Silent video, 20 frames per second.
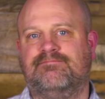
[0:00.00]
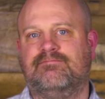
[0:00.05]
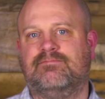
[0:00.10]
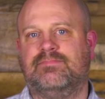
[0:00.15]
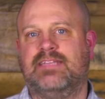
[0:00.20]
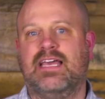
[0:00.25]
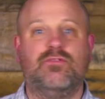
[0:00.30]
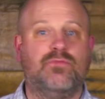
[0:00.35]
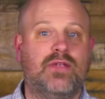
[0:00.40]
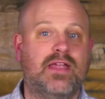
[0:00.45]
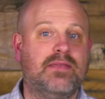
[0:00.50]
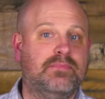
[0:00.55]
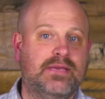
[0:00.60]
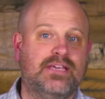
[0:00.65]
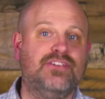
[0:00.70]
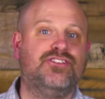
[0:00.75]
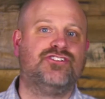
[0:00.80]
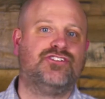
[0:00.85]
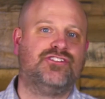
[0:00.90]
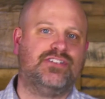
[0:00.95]
that red
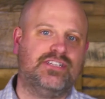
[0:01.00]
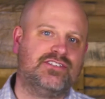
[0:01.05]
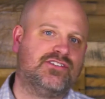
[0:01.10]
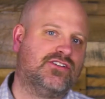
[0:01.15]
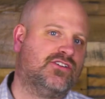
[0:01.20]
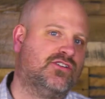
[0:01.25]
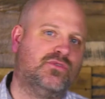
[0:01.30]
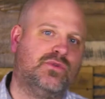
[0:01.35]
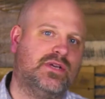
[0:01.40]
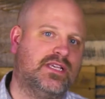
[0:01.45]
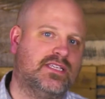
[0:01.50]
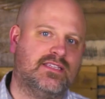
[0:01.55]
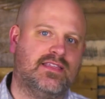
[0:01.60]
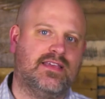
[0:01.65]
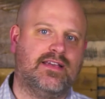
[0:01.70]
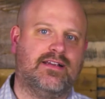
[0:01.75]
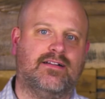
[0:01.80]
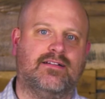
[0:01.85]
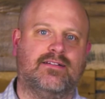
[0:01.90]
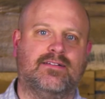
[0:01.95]
pitcher is always
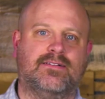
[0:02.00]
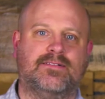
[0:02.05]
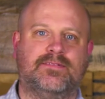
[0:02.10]
there.